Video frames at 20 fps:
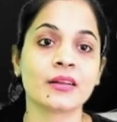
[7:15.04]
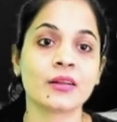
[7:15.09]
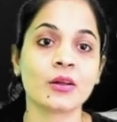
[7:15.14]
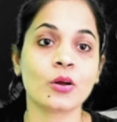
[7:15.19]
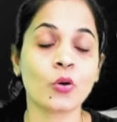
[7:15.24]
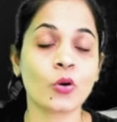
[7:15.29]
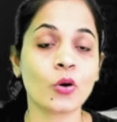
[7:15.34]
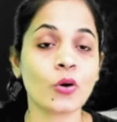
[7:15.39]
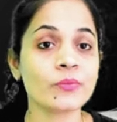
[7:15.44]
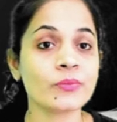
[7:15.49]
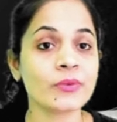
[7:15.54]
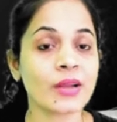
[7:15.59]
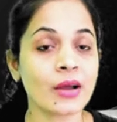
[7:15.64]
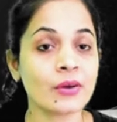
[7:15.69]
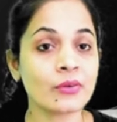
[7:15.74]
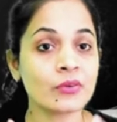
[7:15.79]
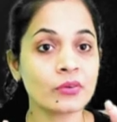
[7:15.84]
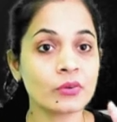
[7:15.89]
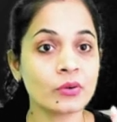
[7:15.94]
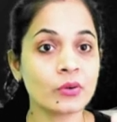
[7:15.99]
Hope
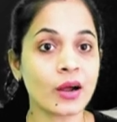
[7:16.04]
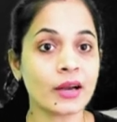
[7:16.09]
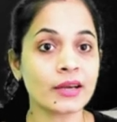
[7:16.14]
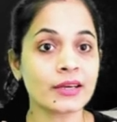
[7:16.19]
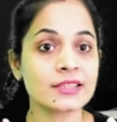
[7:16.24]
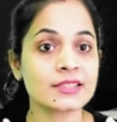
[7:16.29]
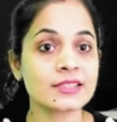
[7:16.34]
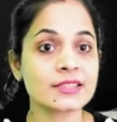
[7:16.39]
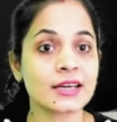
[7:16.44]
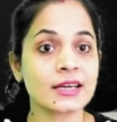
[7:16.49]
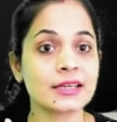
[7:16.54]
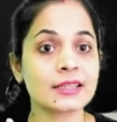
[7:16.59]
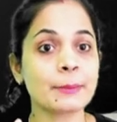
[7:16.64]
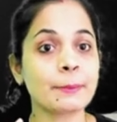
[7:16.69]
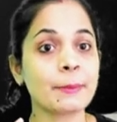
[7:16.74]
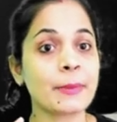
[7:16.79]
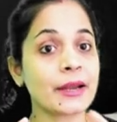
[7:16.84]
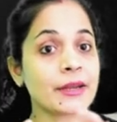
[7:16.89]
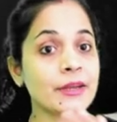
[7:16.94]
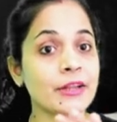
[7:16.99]
now you understand the
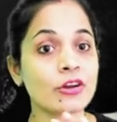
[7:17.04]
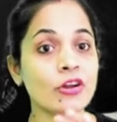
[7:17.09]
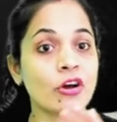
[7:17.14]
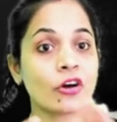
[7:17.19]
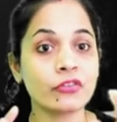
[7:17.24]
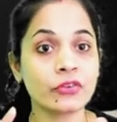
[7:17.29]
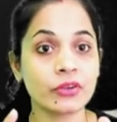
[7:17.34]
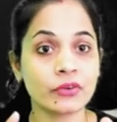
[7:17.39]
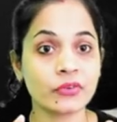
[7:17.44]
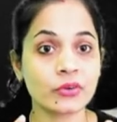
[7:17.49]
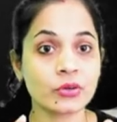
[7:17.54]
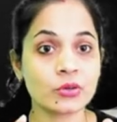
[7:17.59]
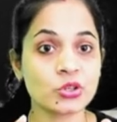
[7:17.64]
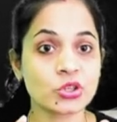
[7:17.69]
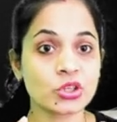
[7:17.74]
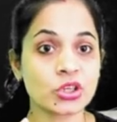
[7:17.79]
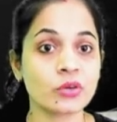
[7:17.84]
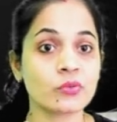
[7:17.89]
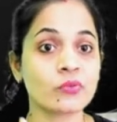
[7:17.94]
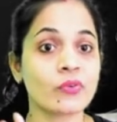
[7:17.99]
pattern of
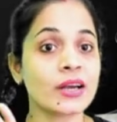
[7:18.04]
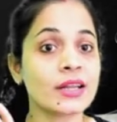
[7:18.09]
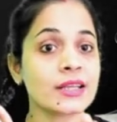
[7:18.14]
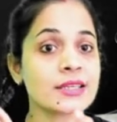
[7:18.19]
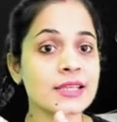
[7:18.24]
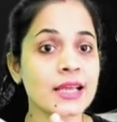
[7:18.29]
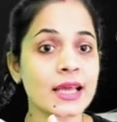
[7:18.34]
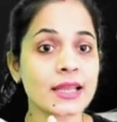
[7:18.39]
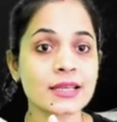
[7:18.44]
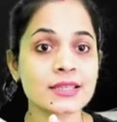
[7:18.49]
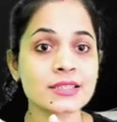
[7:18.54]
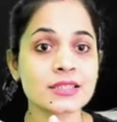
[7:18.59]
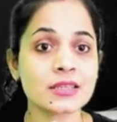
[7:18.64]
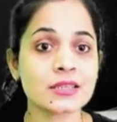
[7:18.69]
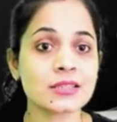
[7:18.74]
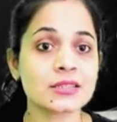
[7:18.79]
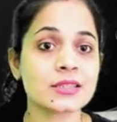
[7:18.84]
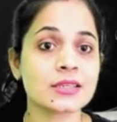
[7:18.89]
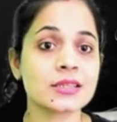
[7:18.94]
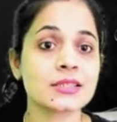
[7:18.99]
evolution, what is
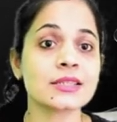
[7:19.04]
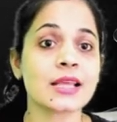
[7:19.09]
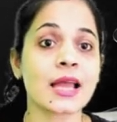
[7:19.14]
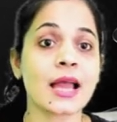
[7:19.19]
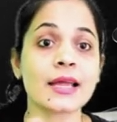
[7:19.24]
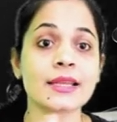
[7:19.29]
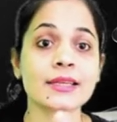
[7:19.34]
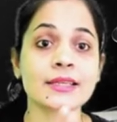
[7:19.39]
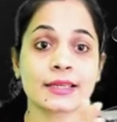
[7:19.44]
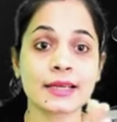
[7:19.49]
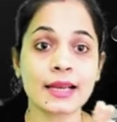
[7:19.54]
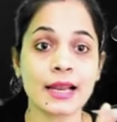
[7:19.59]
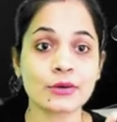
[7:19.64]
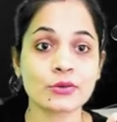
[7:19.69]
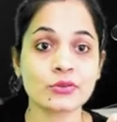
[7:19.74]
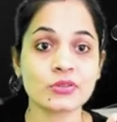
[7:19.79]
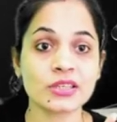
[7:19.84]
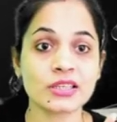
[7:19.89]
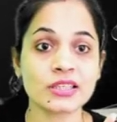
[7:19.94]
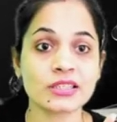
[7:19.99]
anagenesis and
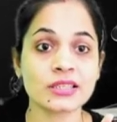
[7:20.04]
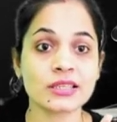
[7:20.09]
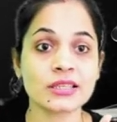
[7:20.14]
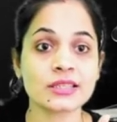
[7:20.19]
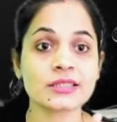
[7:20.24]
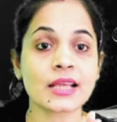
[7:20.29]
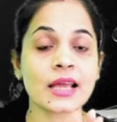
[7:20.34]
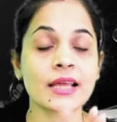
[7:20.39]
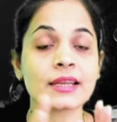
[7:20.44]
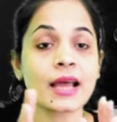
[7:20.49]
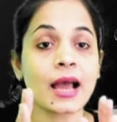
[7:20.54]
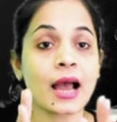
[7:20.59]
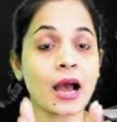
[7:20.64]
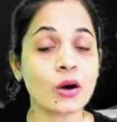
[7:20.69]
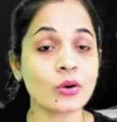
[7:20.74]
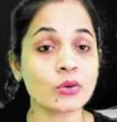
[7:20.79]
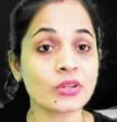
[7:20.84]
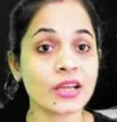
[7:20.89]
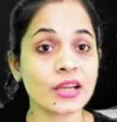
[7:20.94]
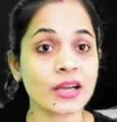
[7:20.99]
cladogenesis and
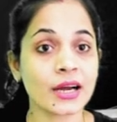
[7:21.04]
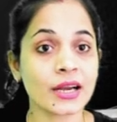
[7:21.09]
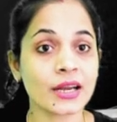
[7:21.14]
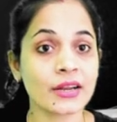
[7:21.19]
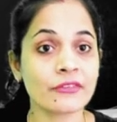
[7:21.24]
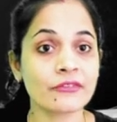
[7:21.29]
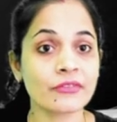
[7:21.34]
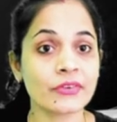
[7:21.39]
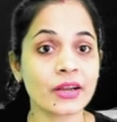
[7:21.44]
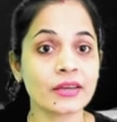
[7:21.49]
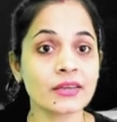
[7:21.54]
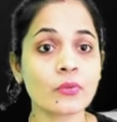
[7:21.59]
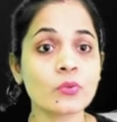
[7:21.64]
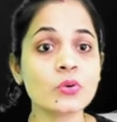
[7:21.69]
how they are different,